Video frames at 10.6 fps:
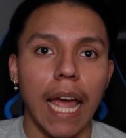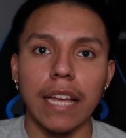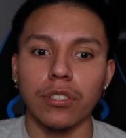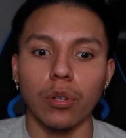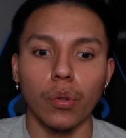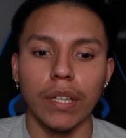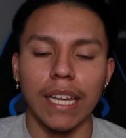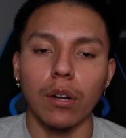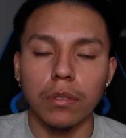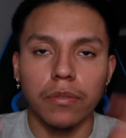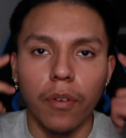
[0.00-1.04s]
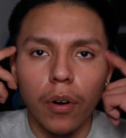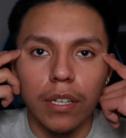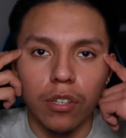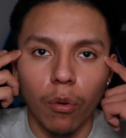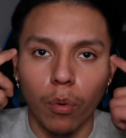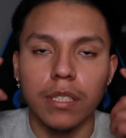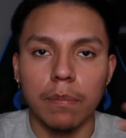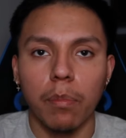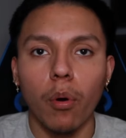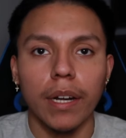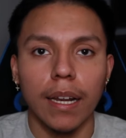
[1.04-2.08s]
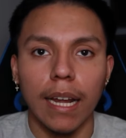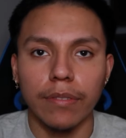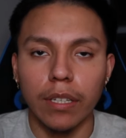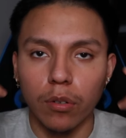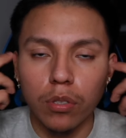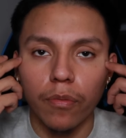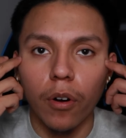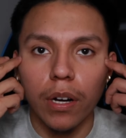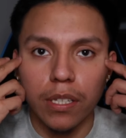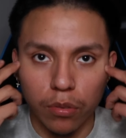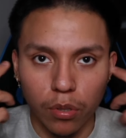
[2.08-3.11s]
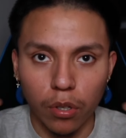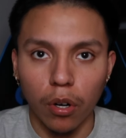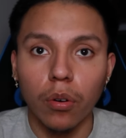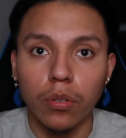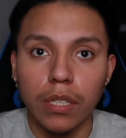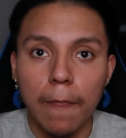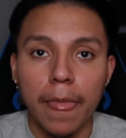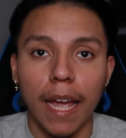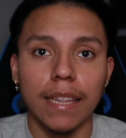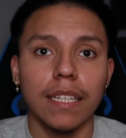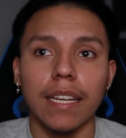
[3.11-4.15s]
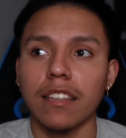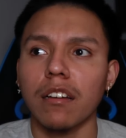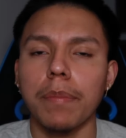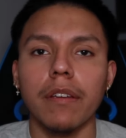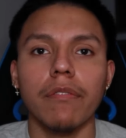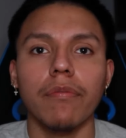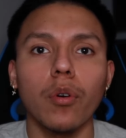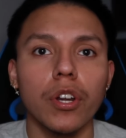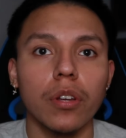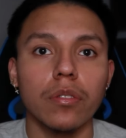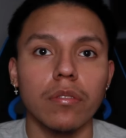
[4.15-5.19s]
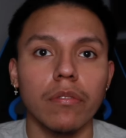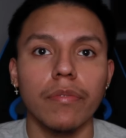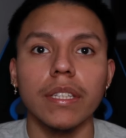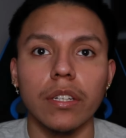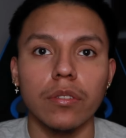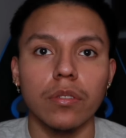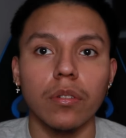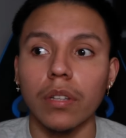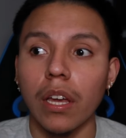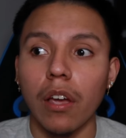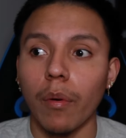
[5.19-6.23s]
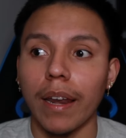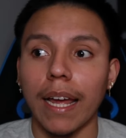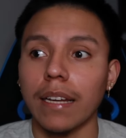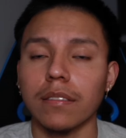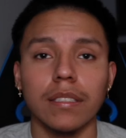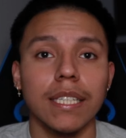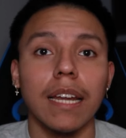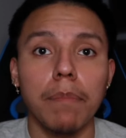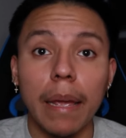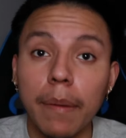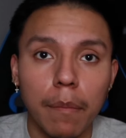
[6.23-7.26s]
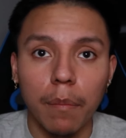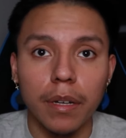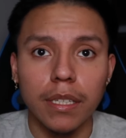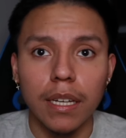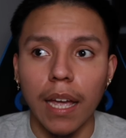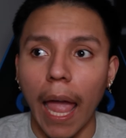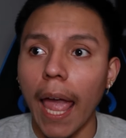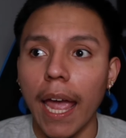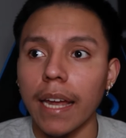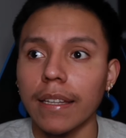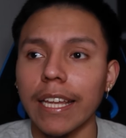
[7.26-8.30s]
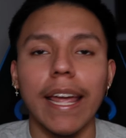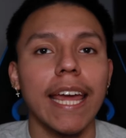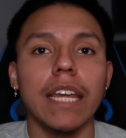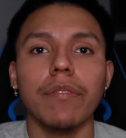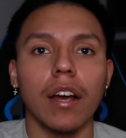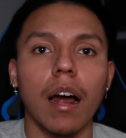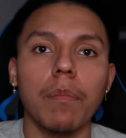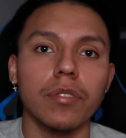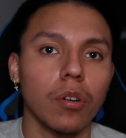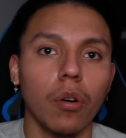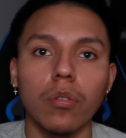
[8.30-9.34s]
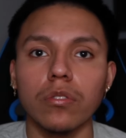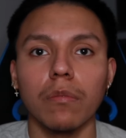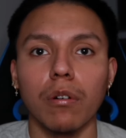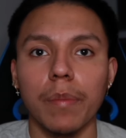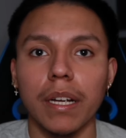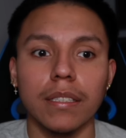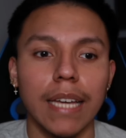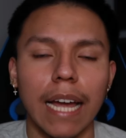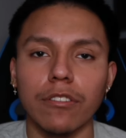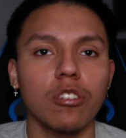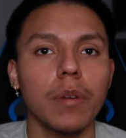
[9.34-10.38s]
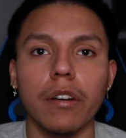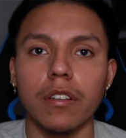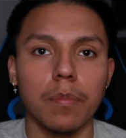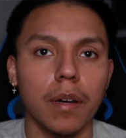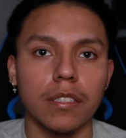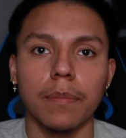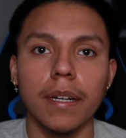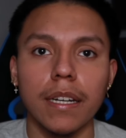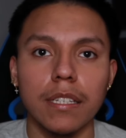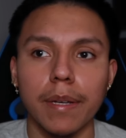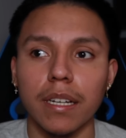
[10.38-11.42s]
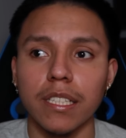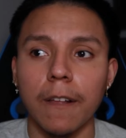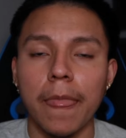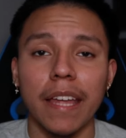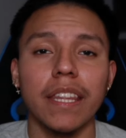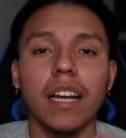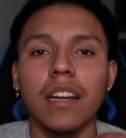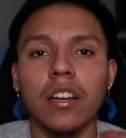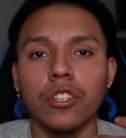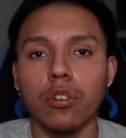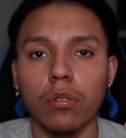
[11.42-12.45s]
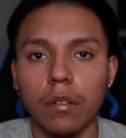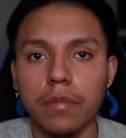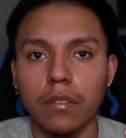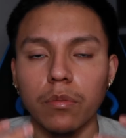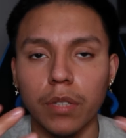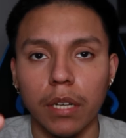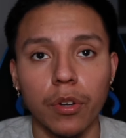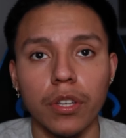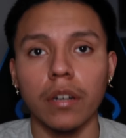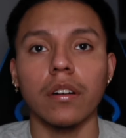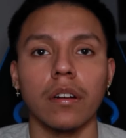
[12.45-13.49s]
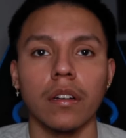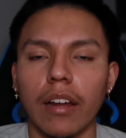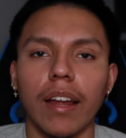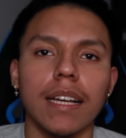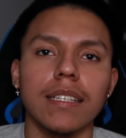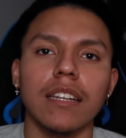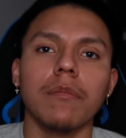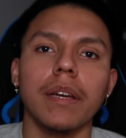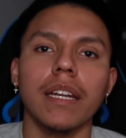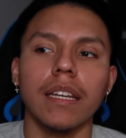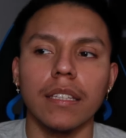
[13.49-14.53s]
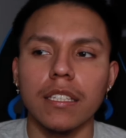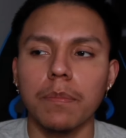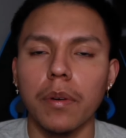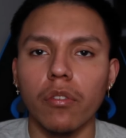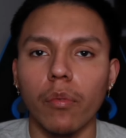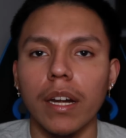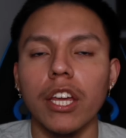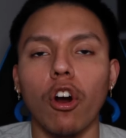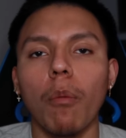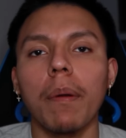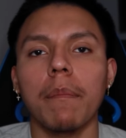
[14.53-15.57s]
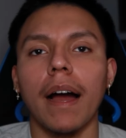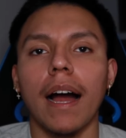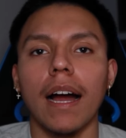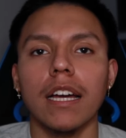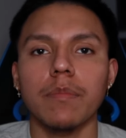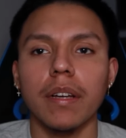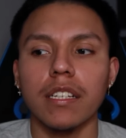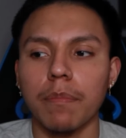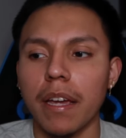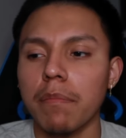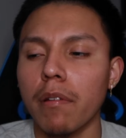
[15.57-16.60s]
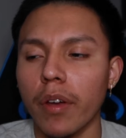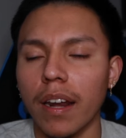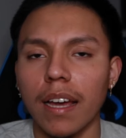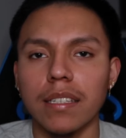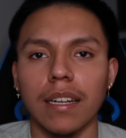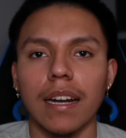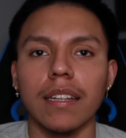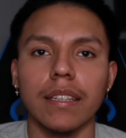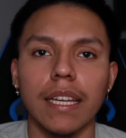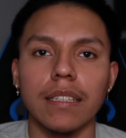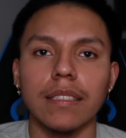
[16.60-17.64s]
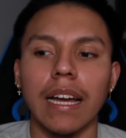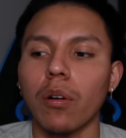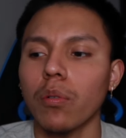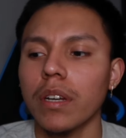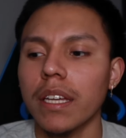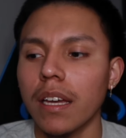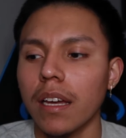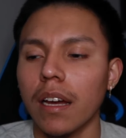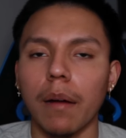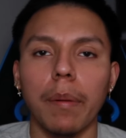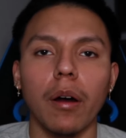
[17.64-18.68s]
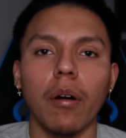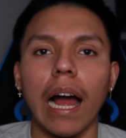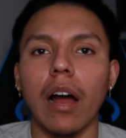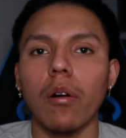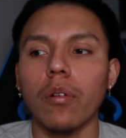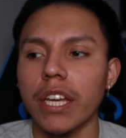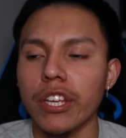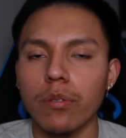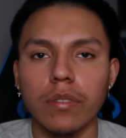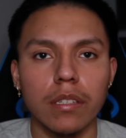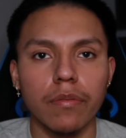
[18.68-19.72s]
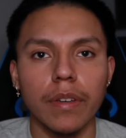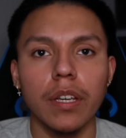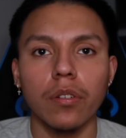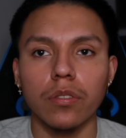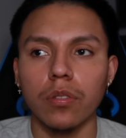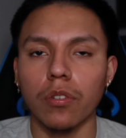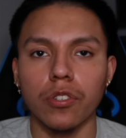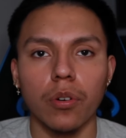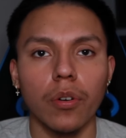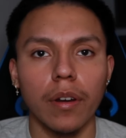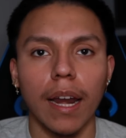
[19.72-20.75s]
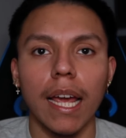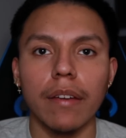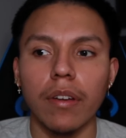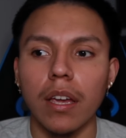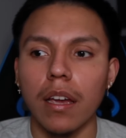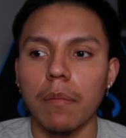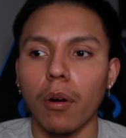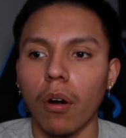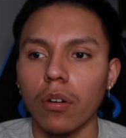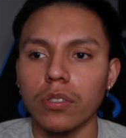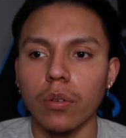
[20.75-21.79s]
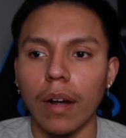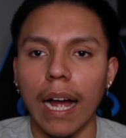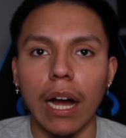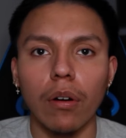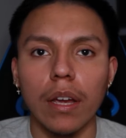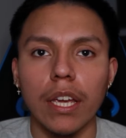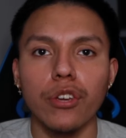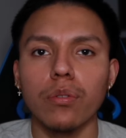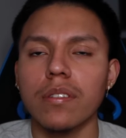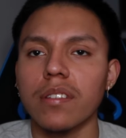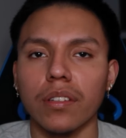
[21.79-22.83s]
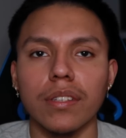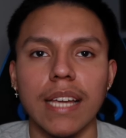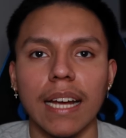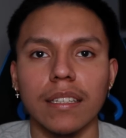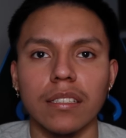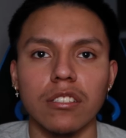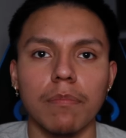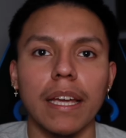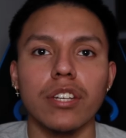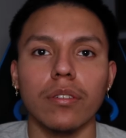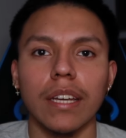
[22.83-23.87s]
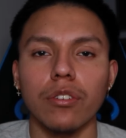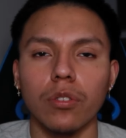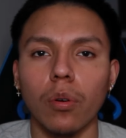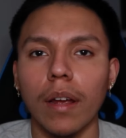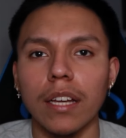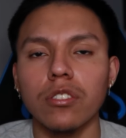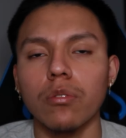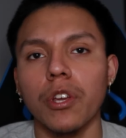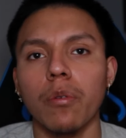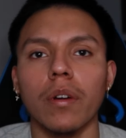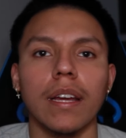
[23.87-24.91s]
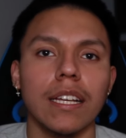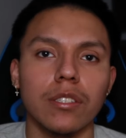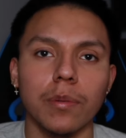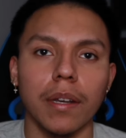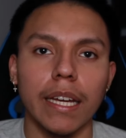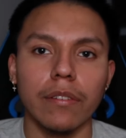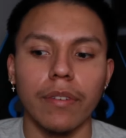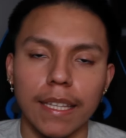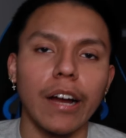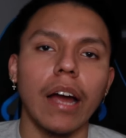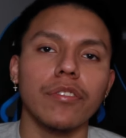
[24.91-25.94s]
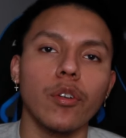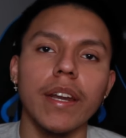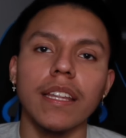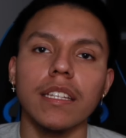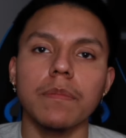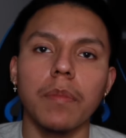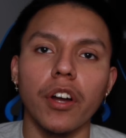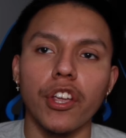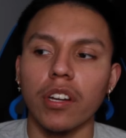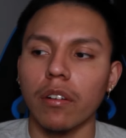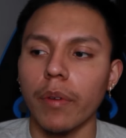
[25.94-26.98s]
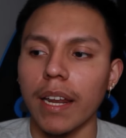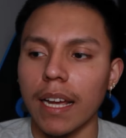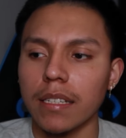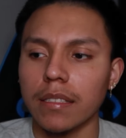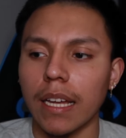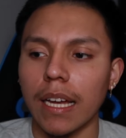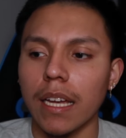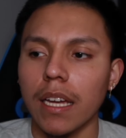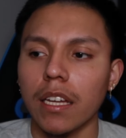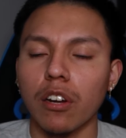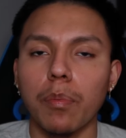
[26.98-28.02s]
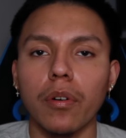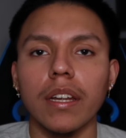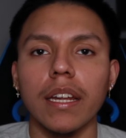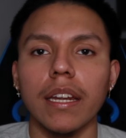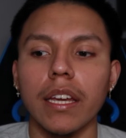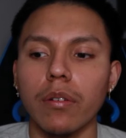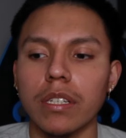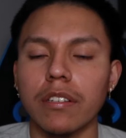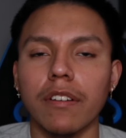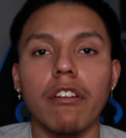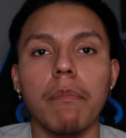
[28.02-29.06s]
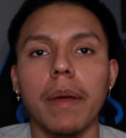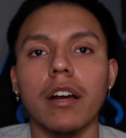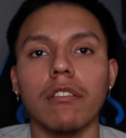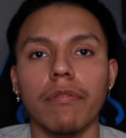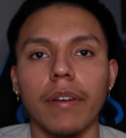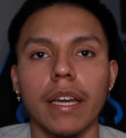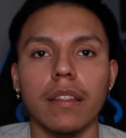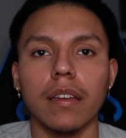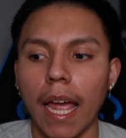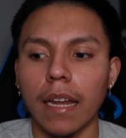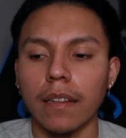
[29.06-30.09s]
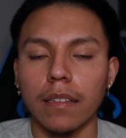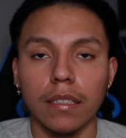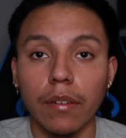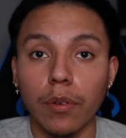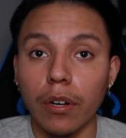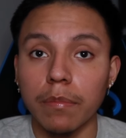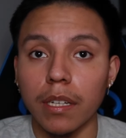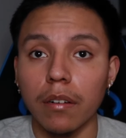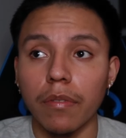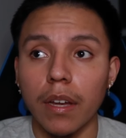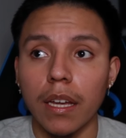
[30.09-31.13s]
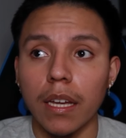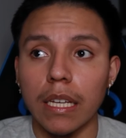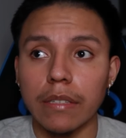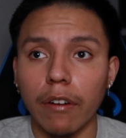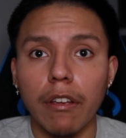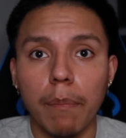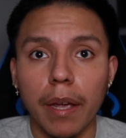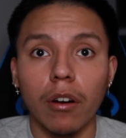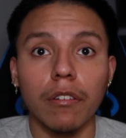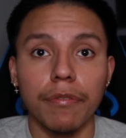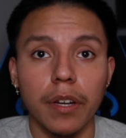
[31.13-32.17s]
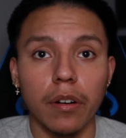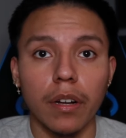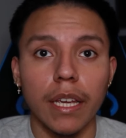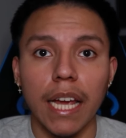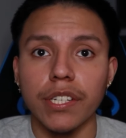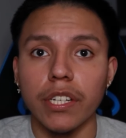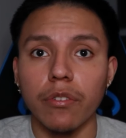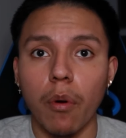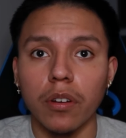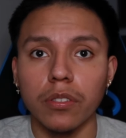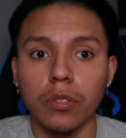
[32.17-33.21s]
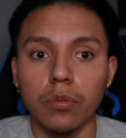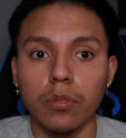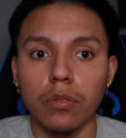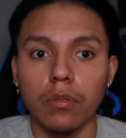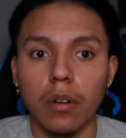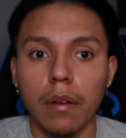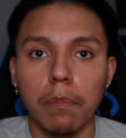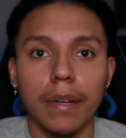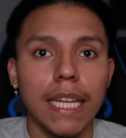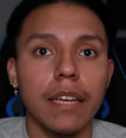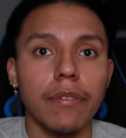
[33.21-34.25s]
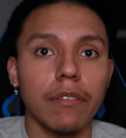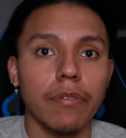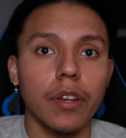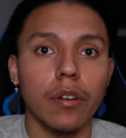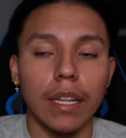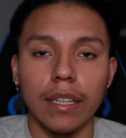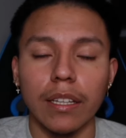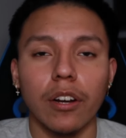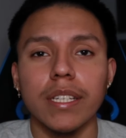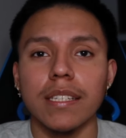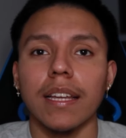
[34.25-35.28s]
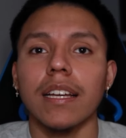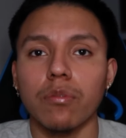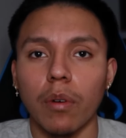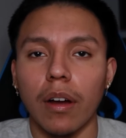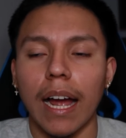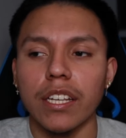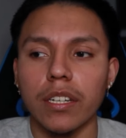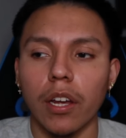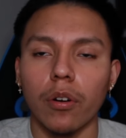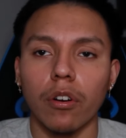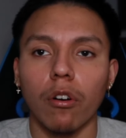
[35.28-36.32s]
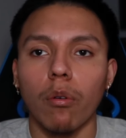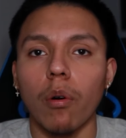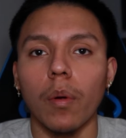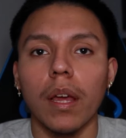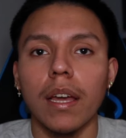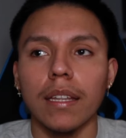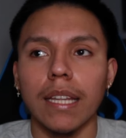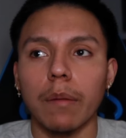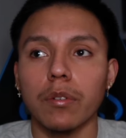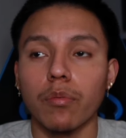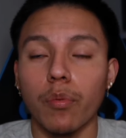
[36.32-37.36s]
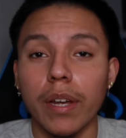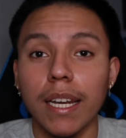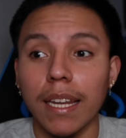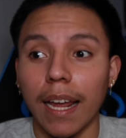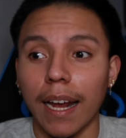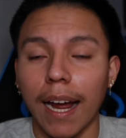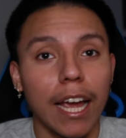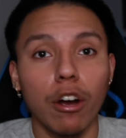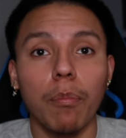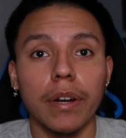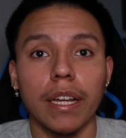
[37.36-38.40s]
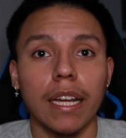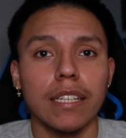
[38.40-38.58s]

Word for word: And so they lose focus on what's important in life. They lose focus on their goals and then they end up being 40 years old 50 years old with like 10 baby mamas and they can't even accomplish their goals no more because they have so many responsibilities because they couldn't control themselves when they were younger now like i said in the beginning this book really opened my eyes because it made me realize a lot of things not only about how he uses fear to control your life but also how he uses other tactics to make sure that you don't get to where you want to get to in life. Now, after reading this book, you're going to realize that Napoleon Hill is very big on faith and the devil himself is very big on fear. He actually wants you to believe in fear. And the crazy thing as well, I actually heard a quote that was really like eye-opening.